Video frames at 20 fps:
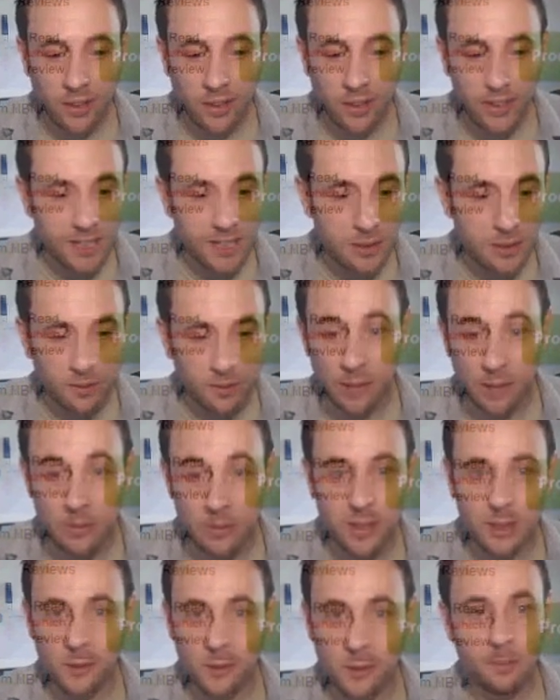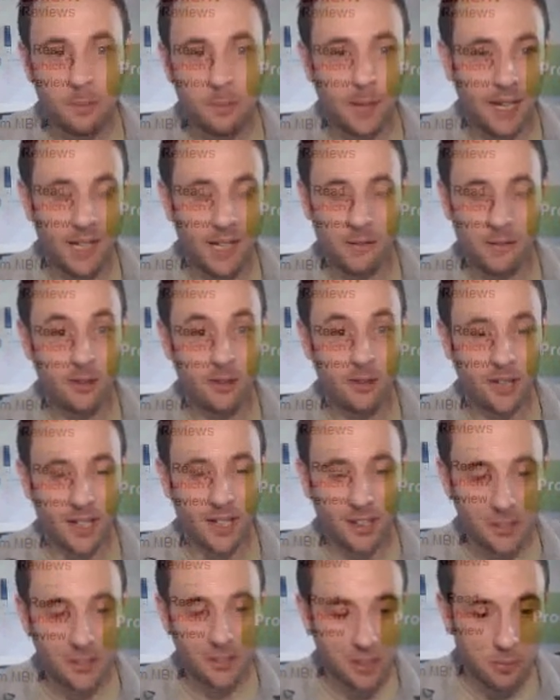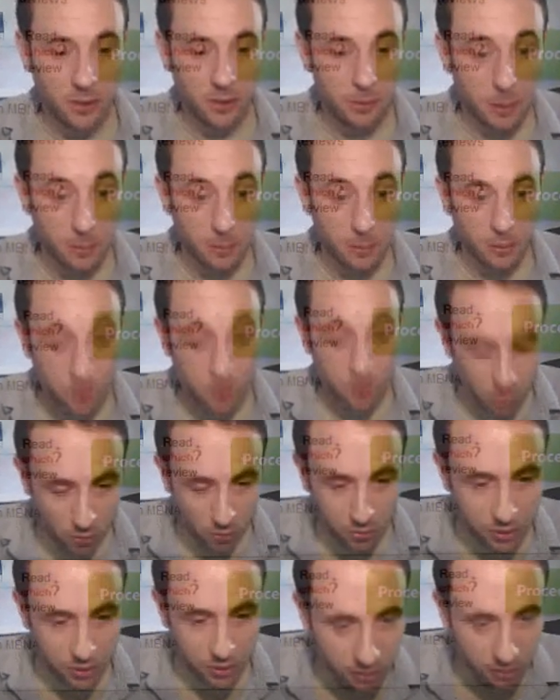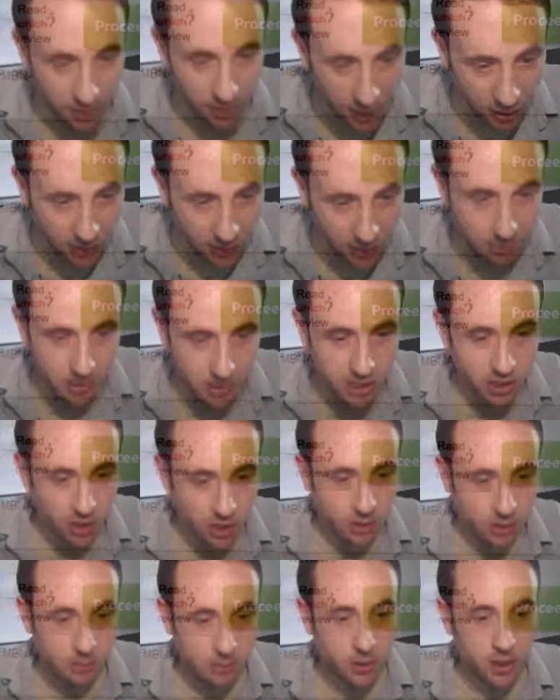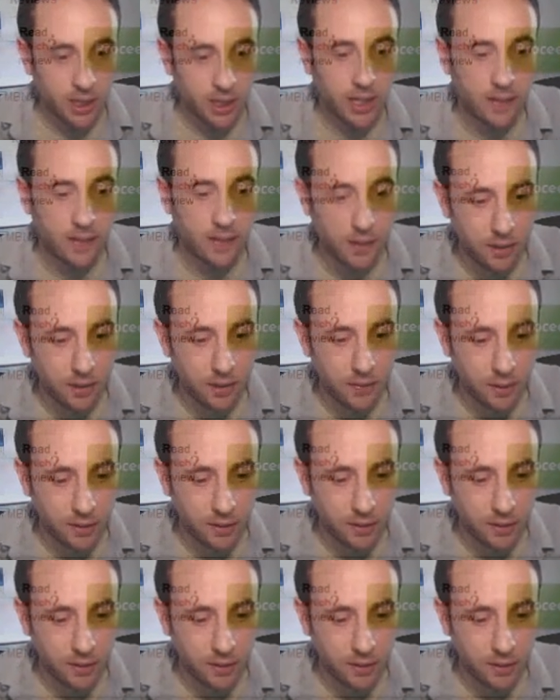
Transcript: one of the things we found with this page and with credit card summaries, people are drawn to the credit card image. So I'm looking at the